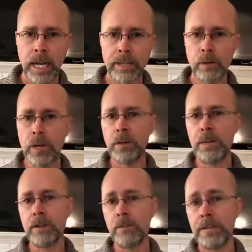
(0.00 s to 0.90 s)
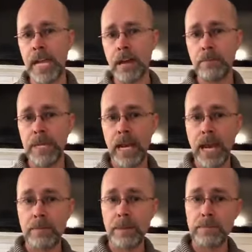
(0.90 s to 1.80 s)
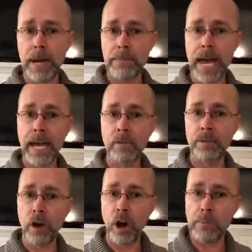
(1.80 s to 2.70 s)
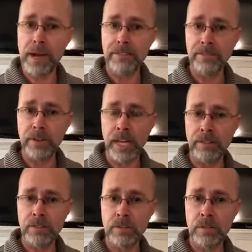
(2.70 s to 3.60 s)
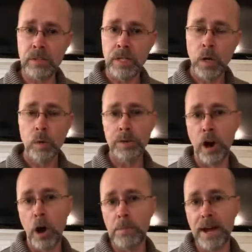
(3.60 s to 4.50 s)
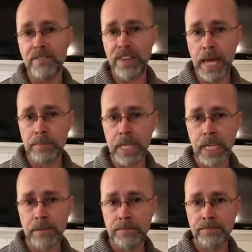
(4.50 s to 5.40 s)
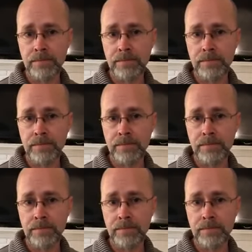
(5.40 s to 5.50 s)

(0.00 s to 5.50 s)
And they're running me down behind my back with all my friends, with all my family,